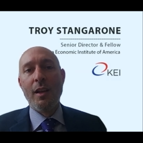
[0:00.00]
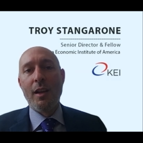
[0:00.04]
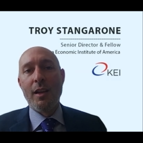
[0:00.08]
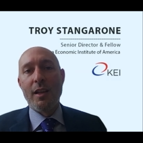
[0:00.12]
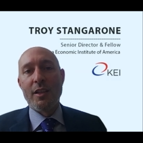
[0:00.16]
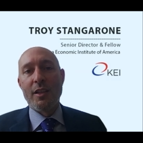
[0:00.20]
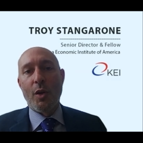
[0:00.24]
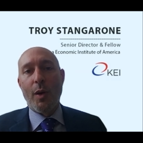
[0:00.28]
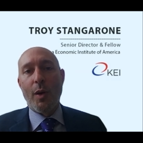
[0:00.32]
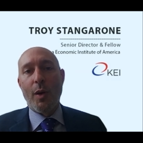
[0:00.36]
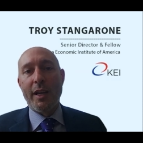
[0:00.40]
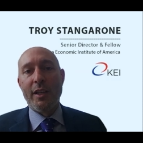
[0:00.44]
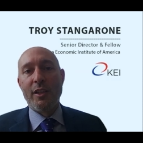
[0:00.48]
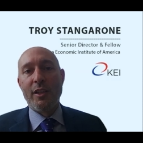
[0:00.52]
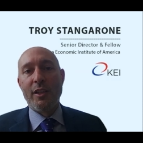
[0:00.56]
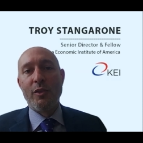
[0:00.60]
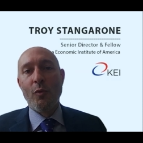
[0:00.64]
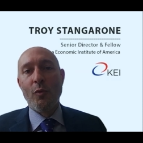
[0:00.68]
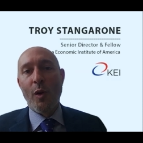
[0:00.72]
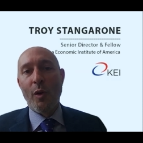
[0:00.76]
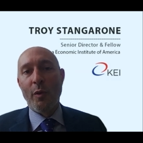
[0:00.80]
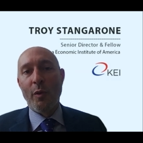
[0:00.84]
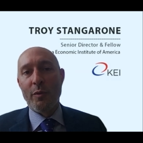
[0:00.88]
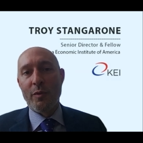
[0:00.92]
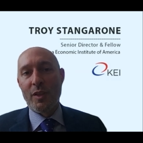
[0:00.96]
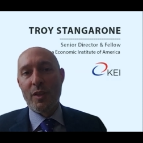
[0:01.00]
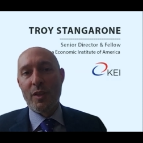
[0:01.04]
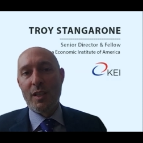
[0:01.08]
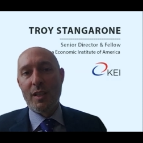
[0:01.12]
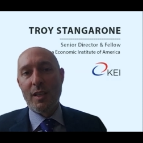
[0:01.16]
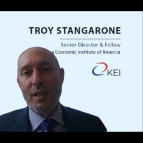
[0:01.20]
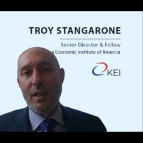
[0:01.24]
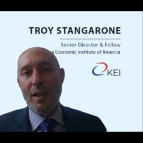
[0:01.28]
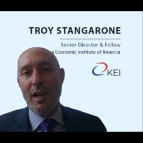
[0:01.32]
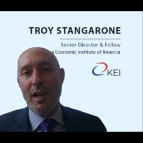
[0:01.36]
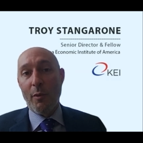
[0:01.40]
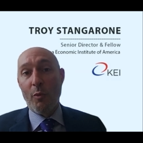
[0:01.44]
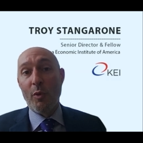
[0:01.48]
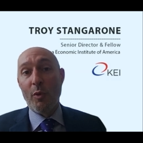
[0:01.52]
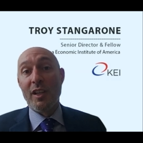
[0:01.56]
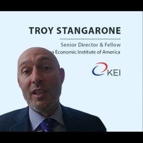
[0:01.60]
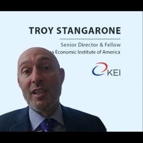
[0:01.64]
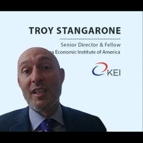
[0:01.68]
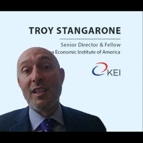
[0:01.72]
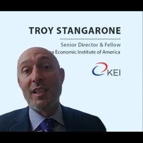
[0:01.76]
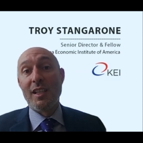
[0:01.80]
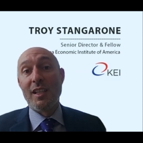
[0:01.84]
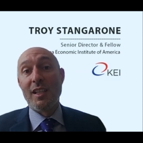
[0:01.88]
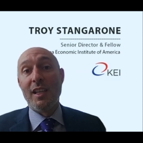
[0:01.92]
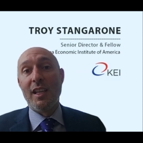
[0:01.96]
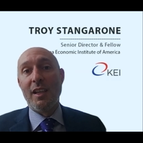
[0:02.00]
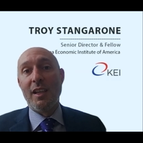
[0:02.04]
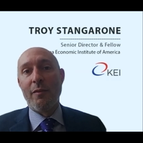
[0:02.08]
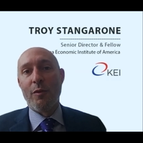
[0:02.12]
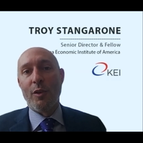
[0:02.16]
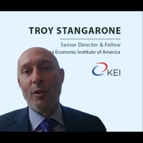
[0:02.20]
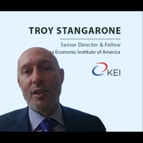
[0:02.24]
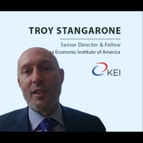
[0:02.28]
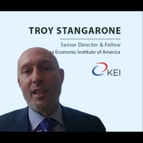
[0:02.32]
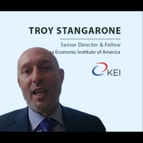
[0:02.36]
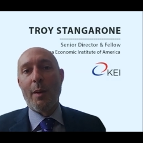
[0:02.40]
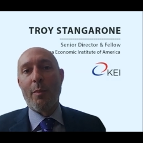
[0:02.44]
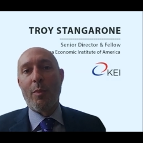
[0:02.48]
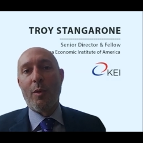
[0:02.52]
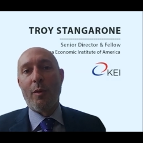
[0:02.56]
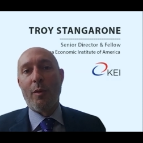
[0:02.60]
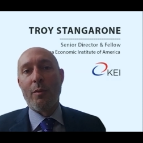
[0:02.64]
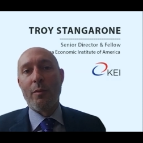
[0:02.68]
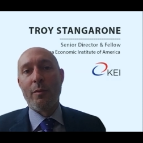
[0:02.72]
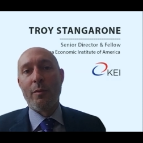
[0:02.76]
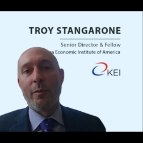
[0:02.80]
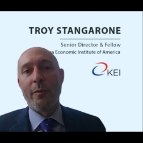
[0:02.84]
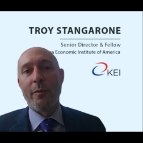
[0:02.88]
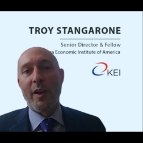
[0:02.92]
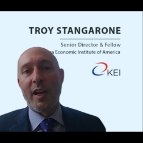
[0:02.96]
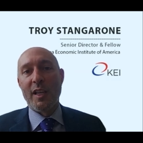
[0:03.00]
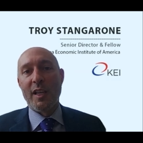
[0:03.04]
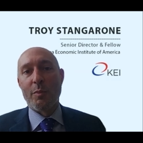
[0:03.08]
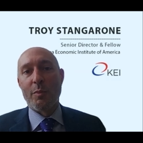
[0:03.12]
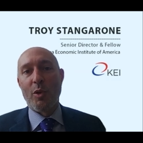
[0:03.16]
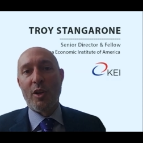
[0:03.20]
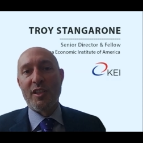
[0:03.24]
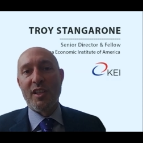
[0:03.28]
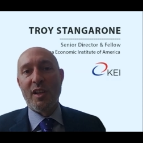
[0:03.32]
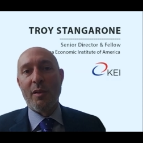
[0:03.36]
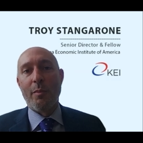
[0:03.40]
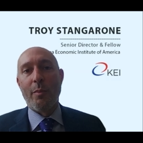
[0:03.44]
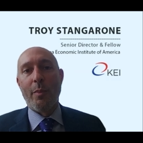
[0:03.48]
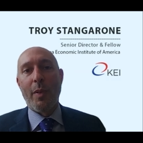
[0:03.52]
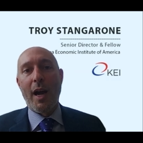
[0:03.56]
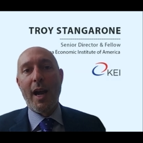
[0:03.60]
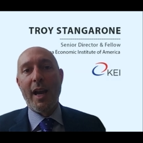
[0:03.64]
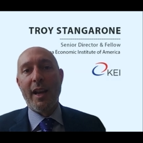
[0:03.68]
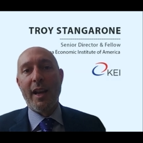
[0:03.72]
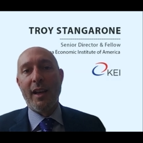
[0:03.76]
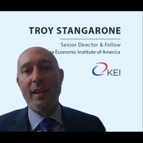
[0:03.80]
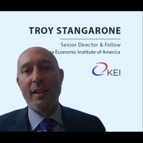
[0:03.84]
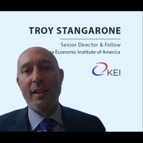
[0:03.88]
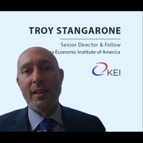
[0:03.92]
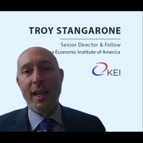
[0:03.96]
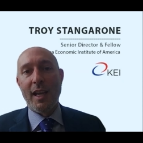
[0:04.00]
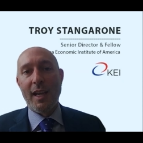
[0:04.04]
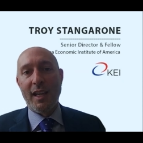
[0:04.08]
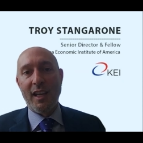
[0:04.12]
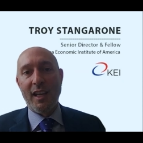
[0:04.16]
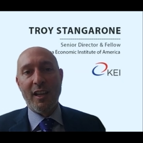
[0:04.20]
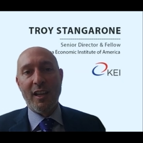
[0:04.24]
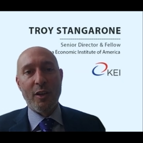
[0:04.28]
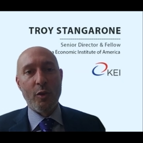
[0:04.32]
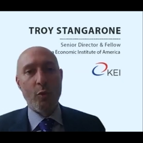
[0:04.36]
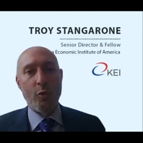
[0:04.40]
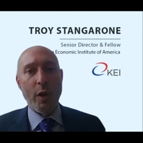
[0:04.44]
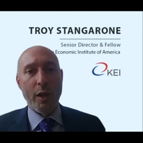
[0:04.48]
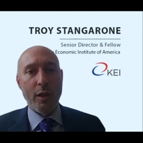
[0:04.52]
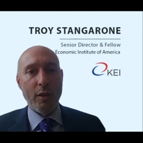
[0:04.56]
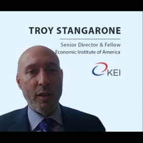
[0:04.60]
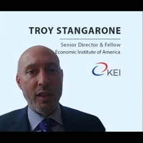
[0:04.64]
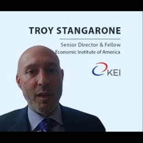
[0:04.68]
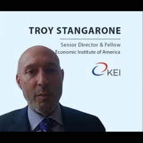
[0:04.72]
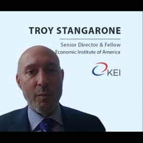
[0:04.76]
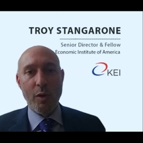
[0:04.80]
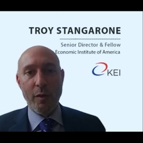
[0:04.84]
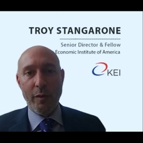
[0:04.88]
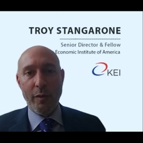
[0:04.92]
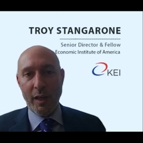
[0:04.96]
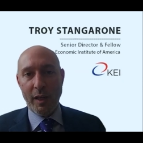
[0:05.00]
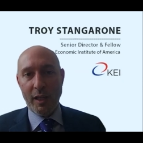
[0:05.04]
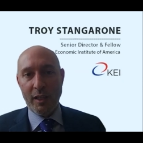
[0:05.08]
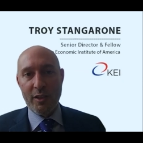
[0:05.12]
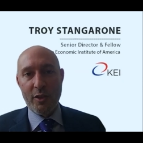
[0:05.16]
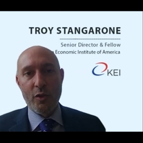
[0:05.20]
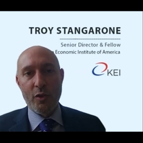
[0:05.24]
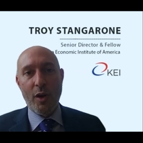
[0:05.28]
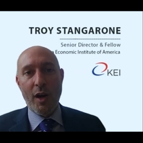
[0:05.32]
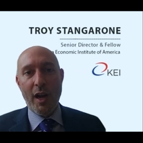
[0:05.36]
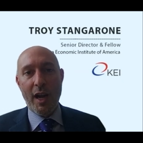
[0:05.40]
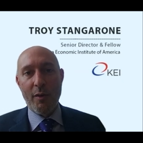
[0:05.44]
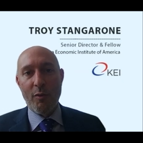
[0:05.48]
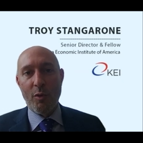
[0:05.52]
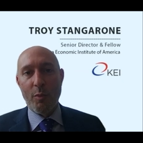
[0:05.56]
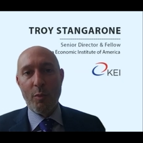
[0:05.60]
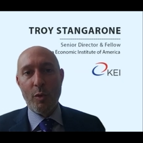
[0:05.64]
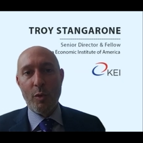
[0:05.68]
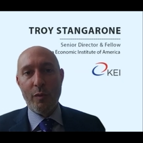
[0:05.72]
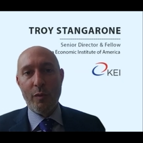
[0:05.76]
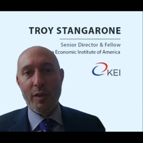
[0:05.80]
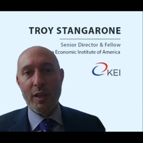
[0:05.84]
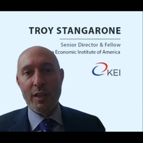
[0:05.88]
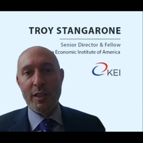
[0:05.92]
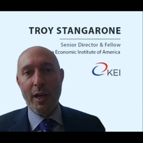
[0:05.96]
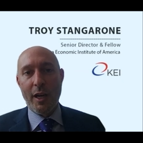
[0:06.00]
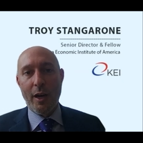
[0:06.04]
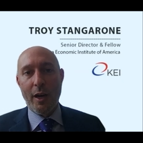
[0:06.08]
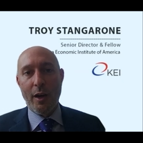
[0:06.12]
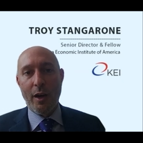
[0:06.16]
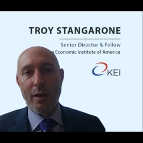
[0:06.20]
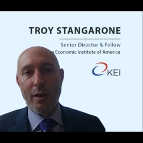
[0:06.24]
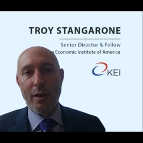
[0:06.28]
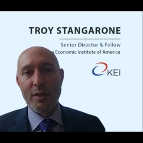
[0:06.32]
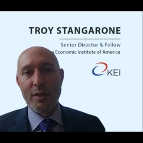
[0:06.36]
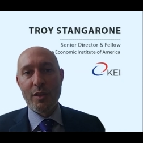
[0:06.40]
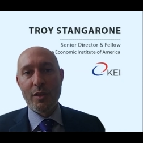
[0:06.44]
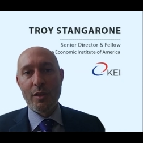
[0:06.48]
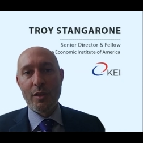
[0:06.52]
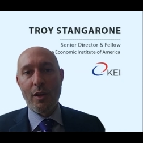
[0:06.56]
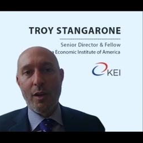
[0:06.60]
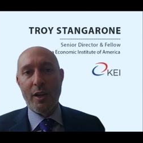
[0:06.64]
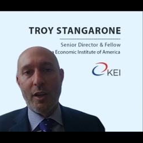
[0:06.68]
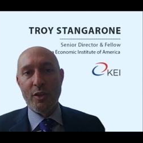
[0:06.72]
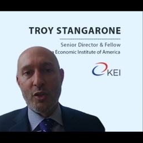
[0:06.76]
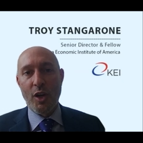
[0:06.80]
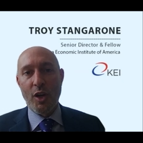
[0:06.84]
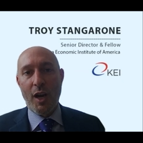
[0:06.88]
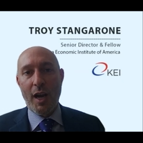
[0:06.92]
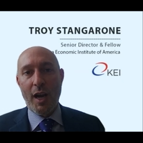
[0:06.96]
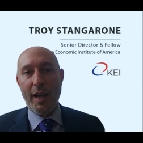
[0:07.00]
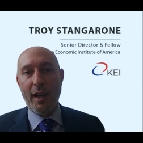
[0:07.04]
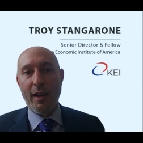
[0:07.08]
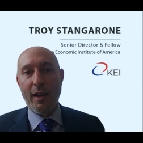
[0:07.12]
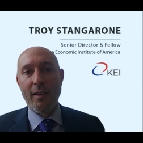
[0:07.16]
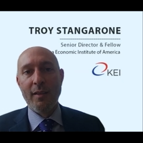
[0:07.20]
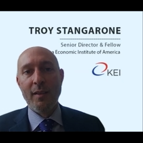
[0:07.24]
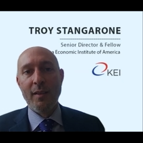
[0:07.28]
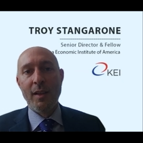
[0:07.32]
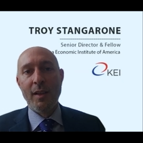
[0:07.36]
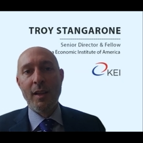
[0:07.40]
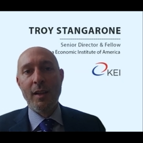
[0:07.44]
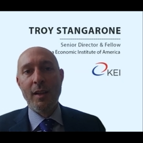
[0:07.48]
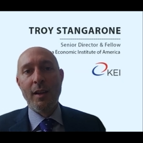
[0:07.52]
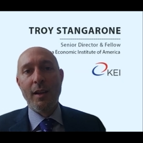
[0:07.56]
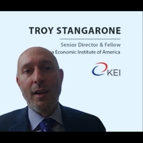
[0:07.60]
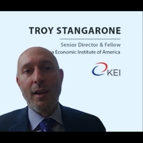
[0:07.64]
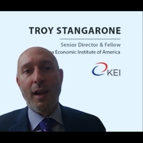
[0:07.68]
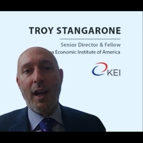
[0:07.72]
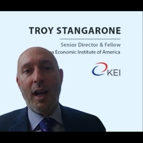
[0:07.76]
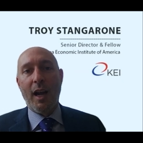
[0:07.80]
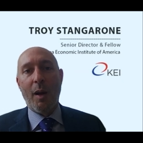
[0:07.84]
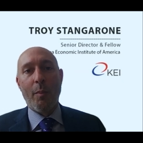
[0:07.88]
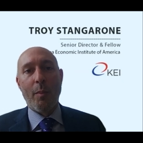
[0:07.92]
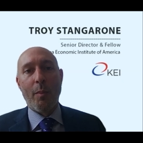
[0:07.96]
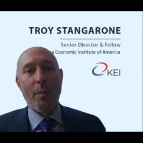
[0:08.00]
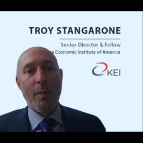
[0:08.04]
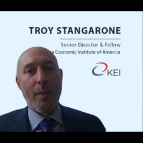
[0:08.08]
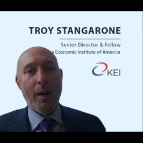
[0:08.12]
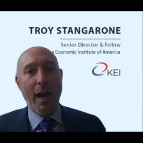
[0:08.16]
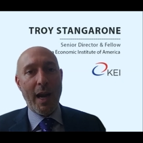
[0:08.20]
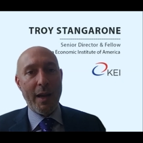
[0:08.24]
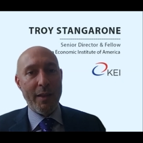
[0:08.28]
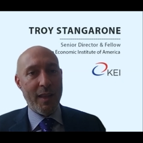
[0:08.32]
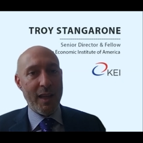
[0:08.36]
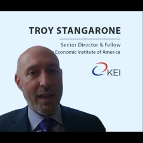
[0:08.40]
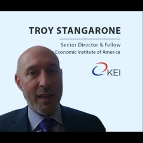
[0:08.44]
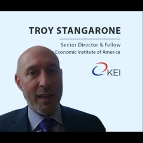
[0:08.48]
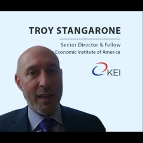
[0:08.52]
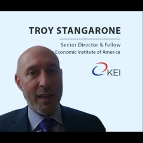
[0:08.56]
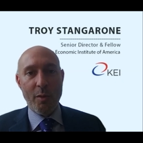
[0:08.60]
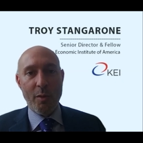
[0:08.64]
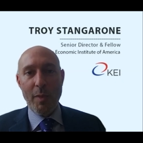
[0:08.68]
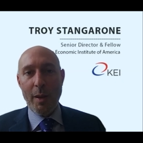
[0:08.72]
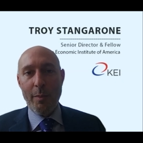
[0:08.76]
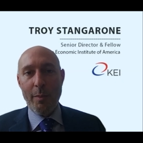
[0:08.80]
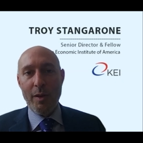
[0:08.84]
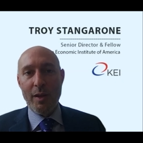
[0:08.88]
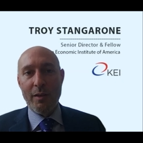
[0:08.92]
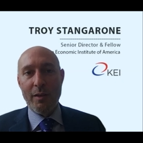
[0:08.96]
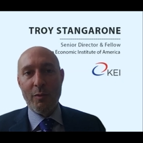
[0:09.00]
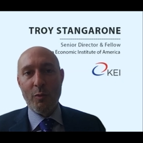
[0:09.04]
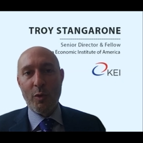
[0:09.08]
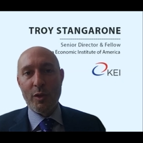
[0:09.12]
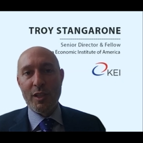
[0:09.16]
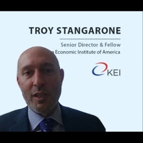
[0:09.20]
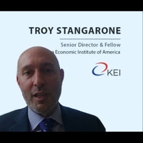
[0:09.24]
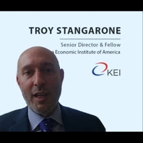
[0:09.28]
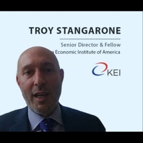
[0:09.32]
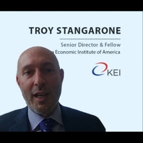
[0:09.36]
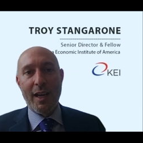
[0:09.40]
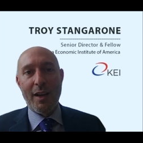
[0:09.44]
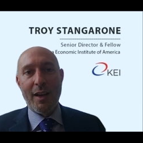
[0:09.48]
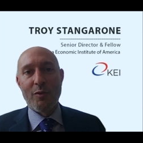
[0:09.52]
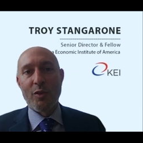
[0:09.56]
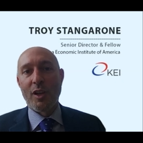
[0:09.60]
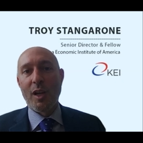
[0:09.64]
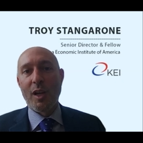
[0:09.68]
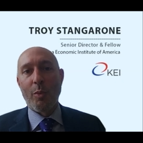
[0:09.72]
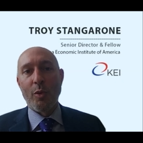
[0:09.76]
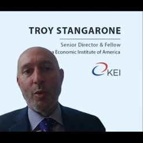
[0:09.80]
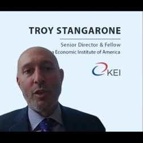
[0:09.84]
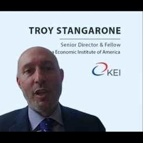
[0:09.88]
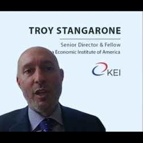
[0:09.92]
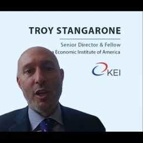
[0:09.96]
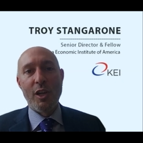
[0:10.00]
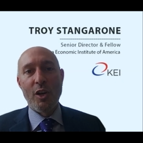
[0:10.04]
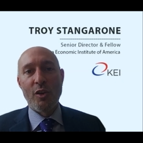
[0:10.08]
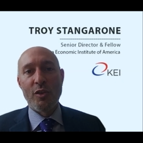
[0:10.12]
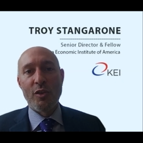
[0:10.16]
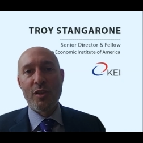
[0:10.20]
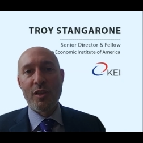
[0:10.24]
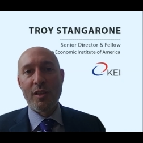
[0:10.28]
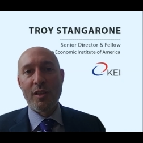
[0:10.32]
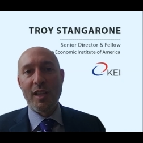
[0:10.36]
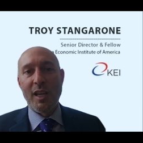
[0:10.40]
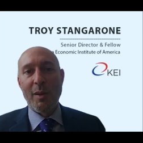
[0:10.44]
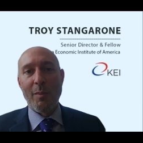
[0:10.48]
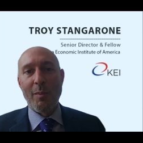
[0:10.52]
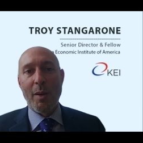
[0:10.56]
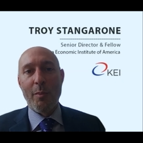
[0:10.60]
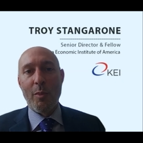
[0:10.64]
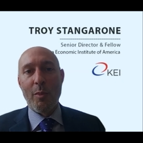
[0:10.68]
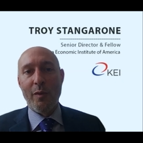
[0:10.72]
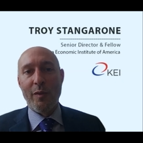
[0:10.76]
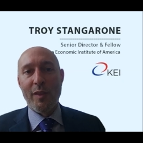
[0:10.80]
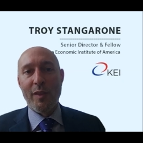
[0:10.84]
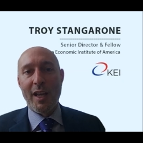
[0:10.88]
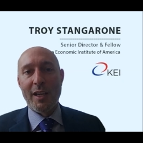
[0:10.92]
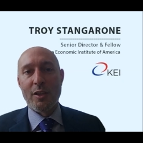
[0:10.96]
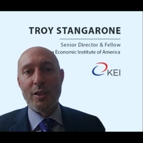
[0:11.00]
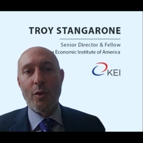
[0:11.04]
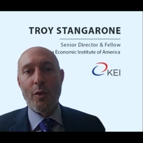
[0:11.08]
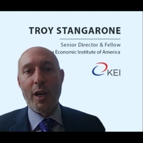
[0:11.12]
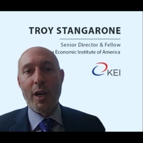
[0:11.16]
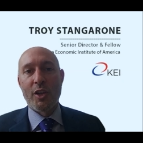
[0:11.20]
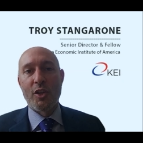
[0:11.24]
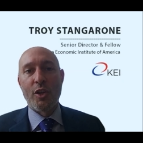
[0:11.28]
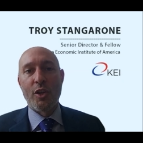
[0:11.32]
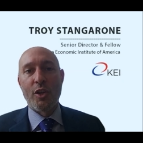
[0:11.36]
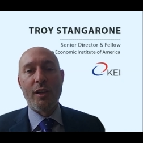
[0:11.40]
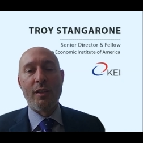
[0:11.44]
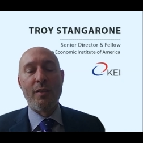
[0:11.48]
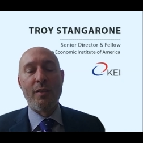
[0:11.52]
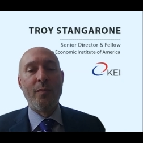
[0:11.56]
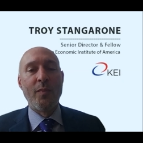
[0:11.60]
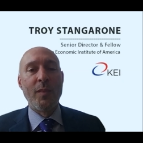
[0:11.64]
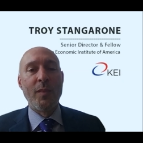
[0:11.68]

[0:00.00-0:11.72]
So I wouldn't see, for example, Vice President Biden taking and quickly moving to try and remove the tariffs on China. I think, maybe once again, after a couple of years, he might move in that direction.